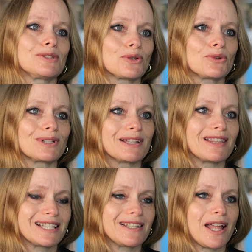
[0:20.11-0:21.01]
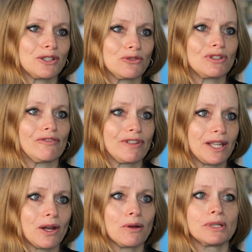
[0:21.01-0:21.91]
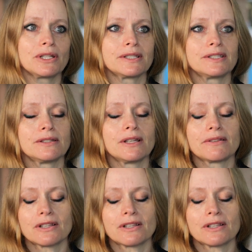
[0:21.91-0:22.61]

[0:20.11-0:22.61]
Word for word: is currently the standard of care because